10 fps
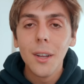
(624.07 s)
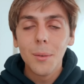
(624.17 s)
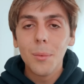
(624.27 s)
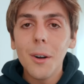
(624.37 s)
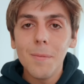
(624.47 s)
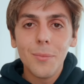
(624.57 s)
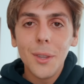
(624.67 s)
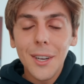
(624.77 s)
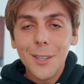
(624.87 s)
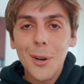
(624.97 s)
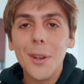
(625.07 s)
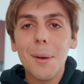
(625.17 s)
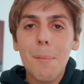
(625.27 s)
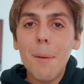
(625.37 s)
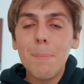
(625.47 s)
well, you can turn
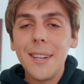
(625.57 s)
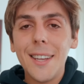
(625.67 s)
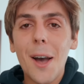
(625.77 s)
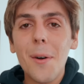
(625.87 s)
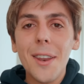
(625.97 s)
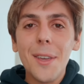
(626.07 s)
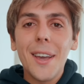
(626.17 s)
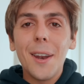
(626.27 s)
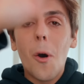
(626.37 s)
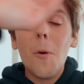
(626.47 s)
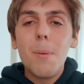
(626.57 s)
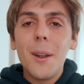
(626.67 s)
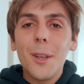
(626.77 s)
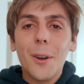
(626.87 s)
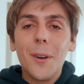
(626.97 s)
them up and down, and you can
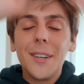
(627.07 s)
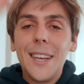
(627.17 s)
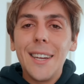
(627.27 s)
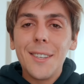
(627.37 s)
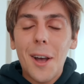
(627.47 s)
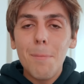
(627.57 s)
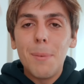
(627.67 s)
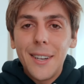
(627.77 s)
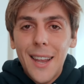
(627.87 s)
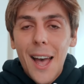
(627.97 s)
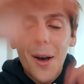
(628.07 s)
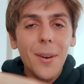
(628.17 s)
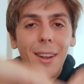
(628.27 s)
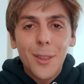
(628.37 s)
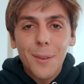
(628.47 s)
open the curtains up and
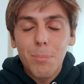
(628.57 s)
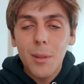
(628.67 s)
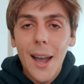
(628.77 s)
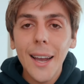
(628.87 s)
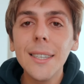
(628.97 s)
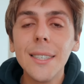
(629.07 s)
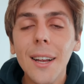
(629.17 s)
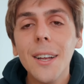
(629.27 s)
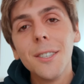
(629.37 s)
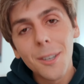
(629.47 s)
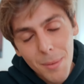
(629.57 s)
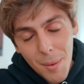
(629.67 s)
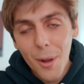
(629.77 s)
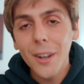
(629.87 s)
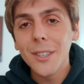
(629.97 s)
down and the blinds so
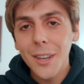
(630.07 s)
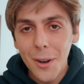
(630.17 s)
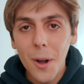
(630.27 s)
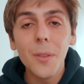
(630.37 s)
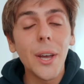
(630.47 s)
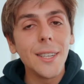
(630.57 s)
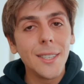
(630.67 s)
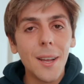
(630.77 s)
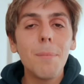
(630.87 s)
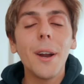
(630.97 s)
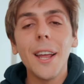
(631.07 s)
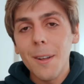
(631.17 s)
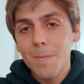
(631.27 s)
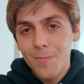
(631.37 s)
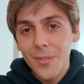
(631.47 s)
people actually know that
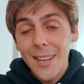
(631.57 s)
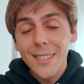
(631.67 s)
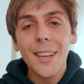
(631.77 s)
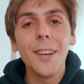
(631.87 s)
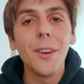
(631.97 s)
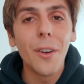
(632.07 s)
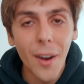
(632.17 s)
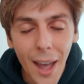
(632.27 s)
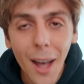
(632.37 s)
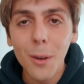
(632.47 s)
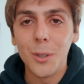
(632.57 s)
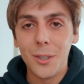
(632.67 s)
somebody is in your house.